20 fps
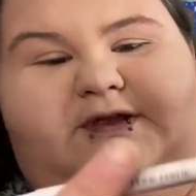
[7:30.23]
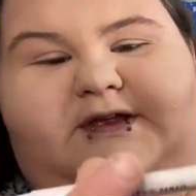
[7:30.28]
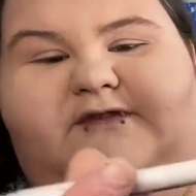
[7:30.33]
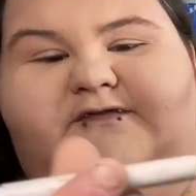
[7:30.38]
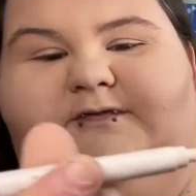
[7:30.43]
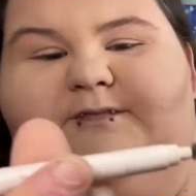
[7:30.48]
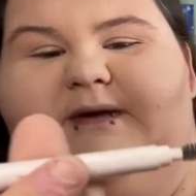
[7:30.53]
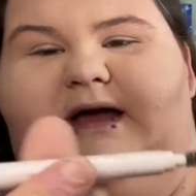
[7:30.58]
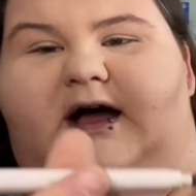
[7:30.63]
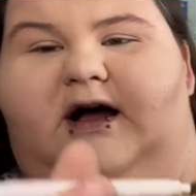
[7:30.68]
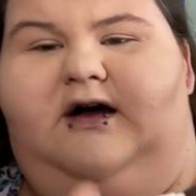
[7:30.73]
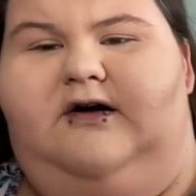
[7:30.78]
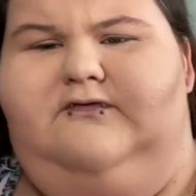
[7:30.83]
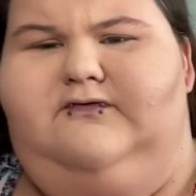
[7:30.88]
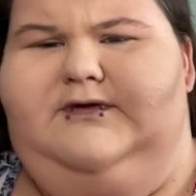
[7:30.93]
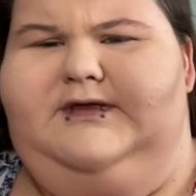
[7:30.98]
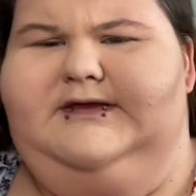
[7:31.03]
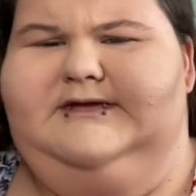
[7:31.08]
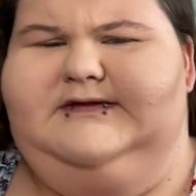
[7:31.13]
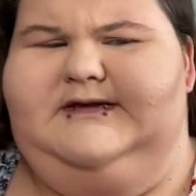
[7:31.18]
from e.l.f.,
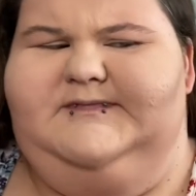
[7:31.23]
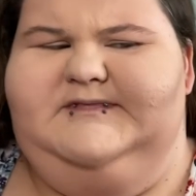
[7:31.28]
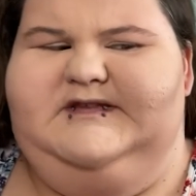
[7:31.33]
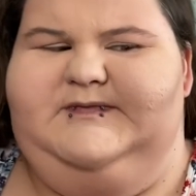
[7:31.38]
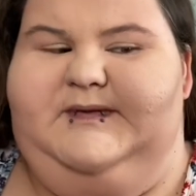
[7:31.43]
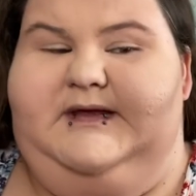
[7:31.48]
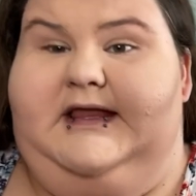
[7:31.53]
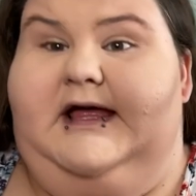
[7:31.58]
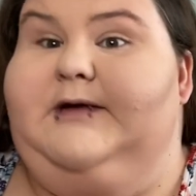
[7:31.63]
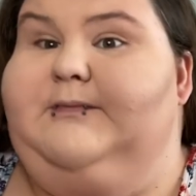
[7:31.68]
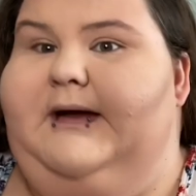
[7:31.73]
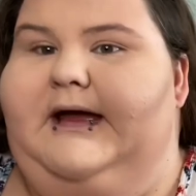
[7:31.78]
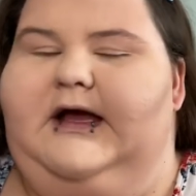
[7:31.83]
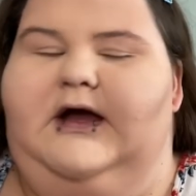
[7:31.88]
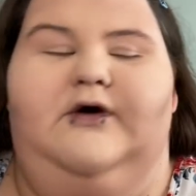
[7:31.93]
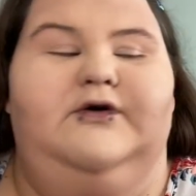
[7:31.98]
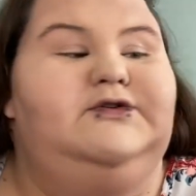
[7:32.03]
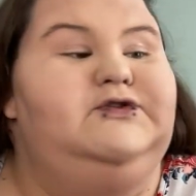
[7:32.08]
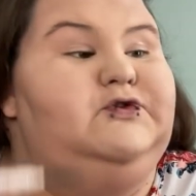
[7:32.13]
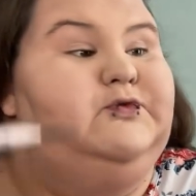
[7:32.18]
which seems to be, like, my
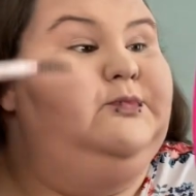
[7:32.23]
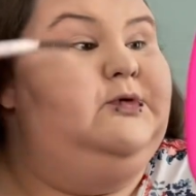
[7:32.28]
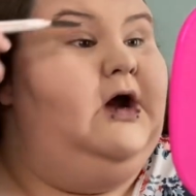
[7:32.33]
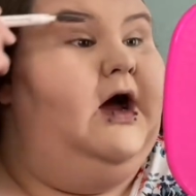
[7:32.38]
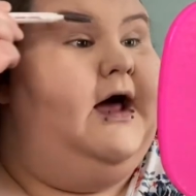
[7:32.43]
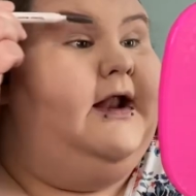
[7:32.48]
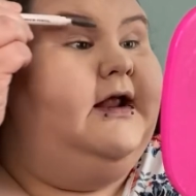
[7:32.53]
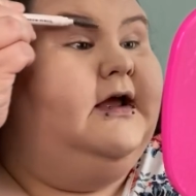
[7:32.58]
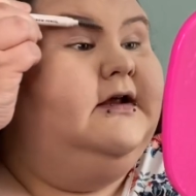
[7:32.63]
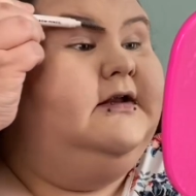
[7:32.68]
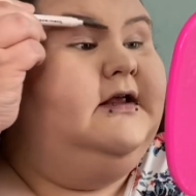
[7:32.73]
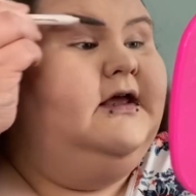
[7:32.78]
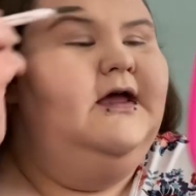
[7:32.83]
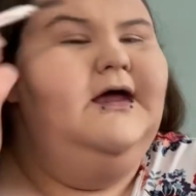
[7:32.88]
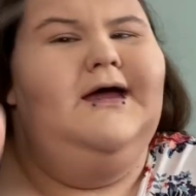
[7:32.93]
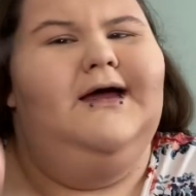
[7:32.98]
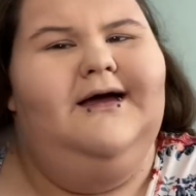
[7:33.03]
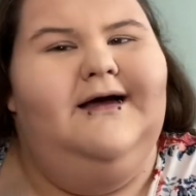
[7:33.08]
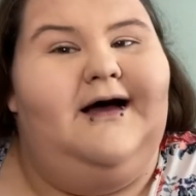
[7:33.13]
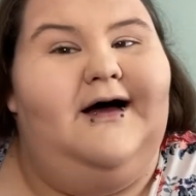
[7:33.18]
go-to product.
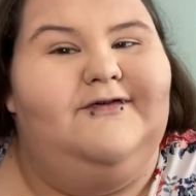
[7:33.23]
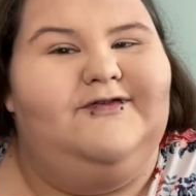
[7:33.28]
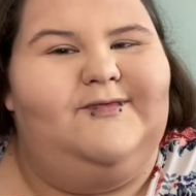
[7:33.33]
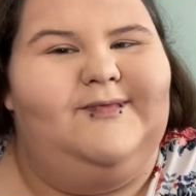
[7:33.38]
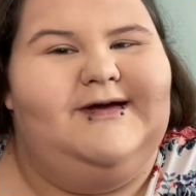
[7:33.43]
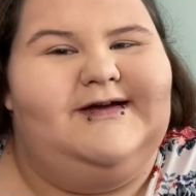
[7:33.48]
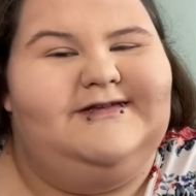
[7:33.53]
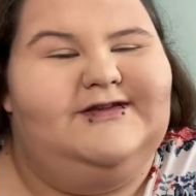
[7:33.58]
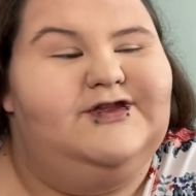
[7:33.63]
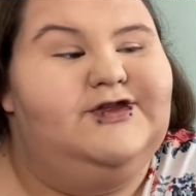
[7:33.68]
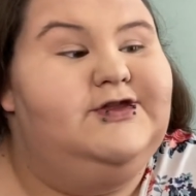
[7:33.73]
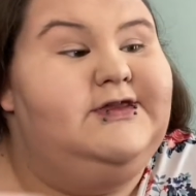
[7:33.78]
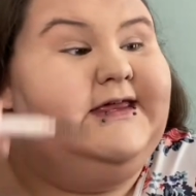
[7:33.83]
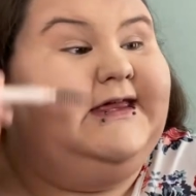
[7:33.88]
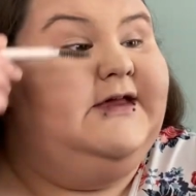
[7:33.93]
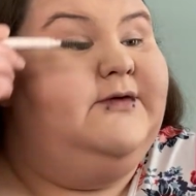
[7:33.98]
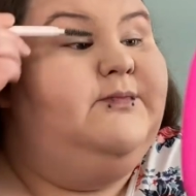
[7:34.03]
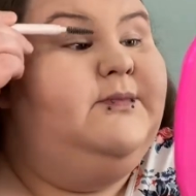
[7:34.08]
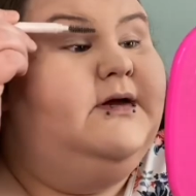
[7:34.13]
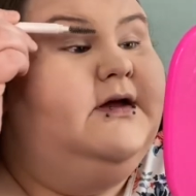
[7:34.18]
Also because it's
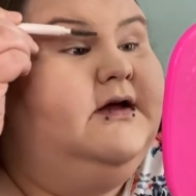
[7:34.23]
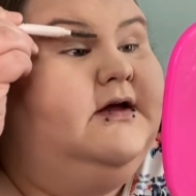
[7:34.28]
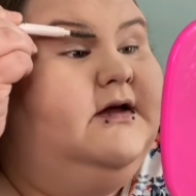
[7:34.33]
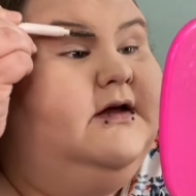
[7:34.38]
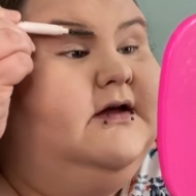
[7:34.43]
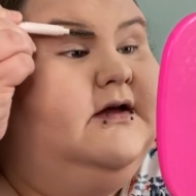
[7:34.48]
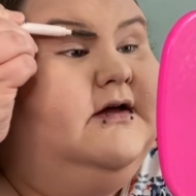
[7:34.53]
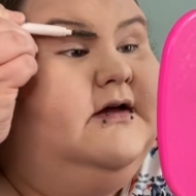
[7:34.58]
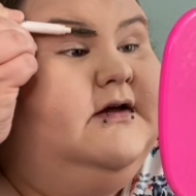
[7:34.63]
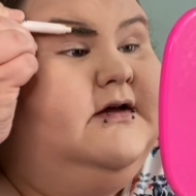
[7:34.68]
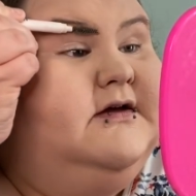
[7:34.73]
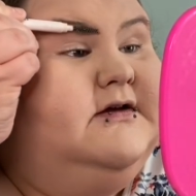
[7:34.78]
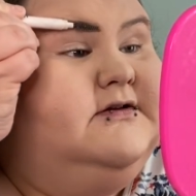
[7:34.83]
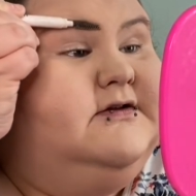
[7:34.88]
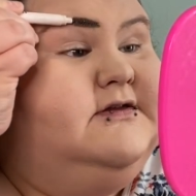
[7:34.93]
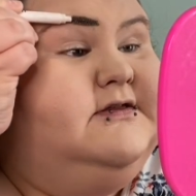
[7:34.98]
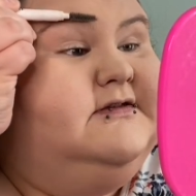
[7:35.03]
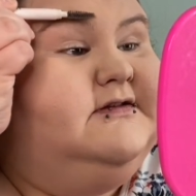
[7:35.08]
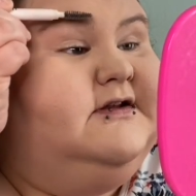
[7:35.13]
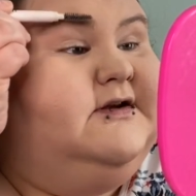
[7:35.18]
cheap. So we're
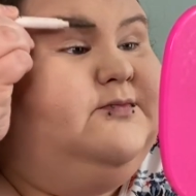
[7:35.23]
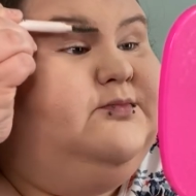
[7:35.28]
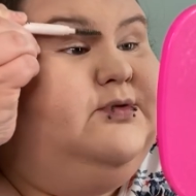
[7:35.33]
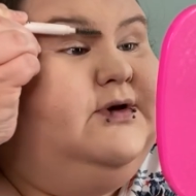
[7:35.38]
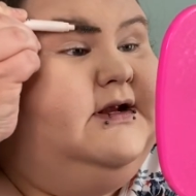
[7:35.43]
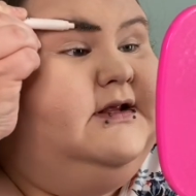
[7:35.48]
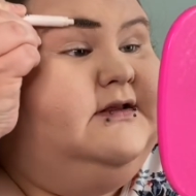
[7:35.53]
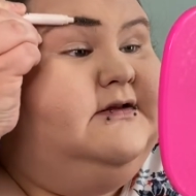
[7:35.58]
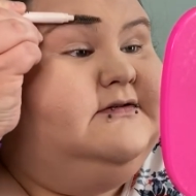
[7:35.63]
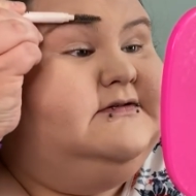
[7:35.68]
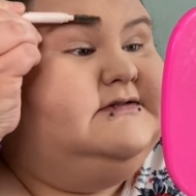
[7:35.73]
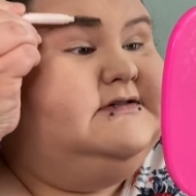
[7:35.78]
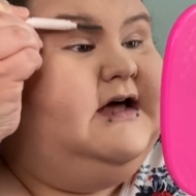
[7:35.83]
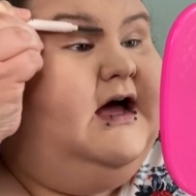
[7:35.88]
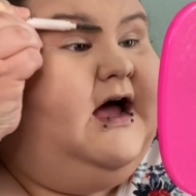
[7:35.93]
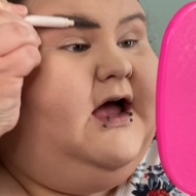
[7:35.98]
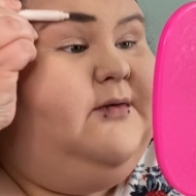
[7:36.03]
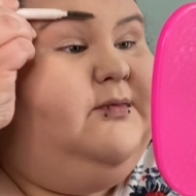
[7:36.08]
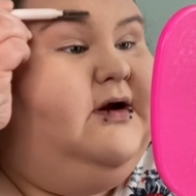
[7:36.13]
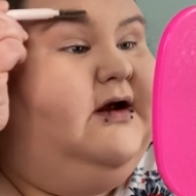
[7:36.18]
just going to bring those
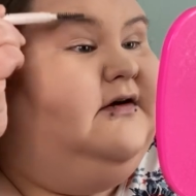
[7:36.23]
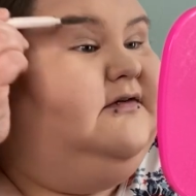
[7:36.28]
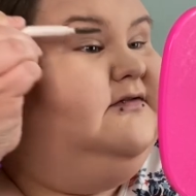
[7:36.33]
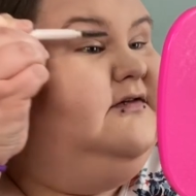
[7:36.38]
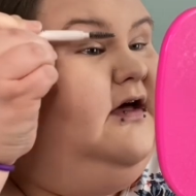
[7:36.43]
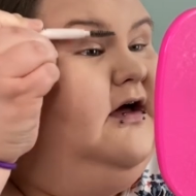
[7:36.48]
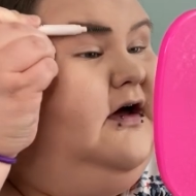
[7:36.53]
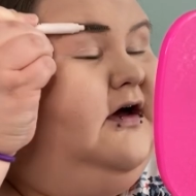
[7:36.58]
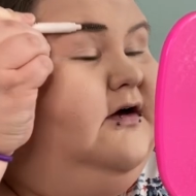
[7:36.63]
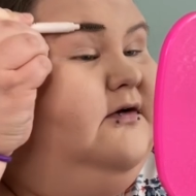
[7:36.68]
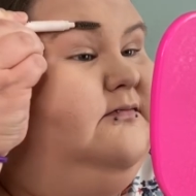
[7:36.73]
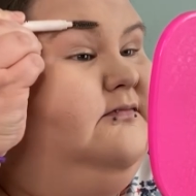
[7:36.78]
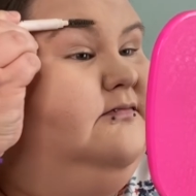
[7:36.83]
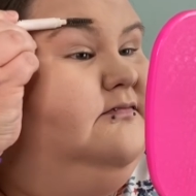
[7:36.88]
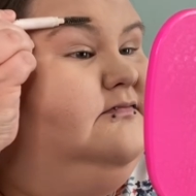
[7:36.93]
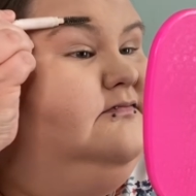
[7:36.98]
eyebrows up.